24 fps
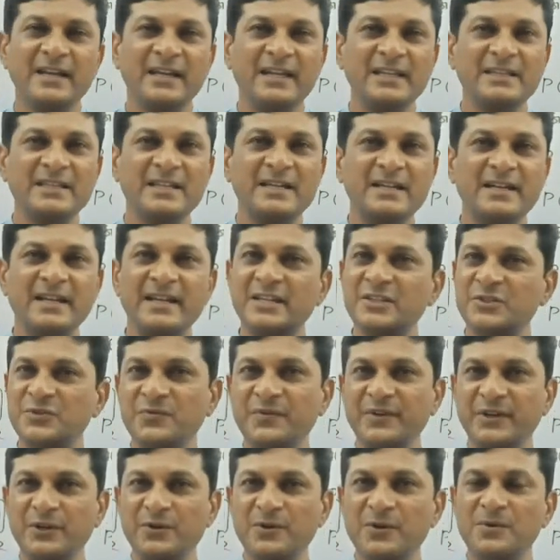In the next
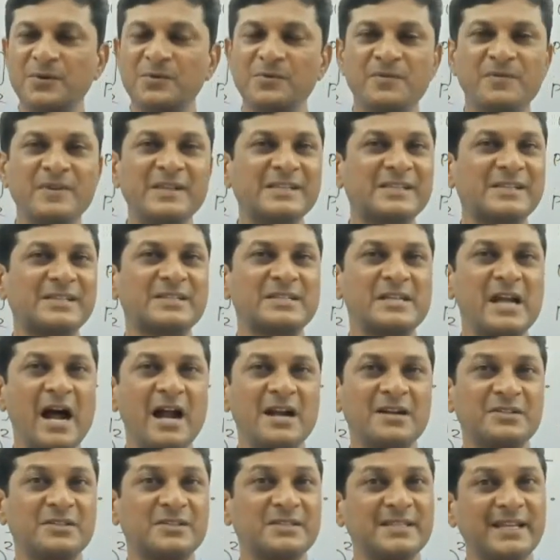video we will
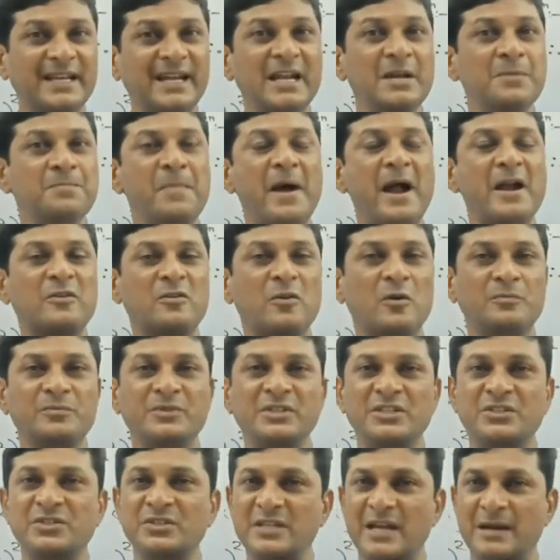start second part of
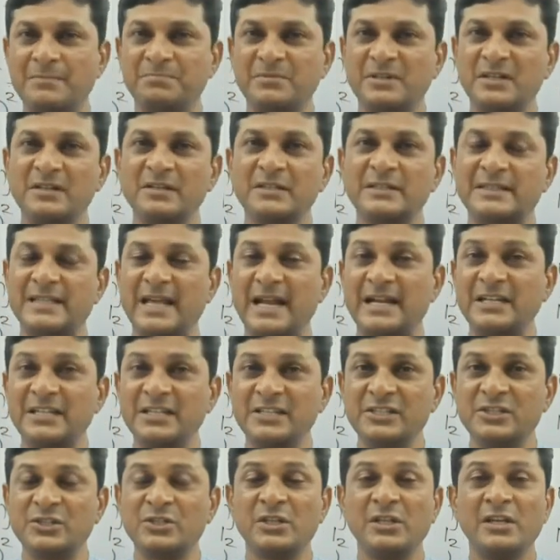this chapter, that
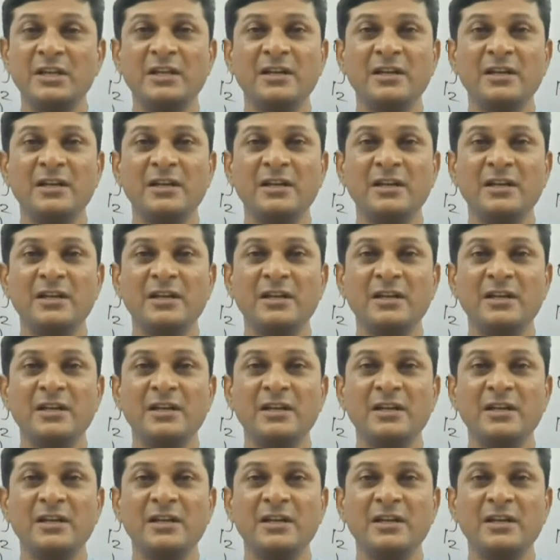is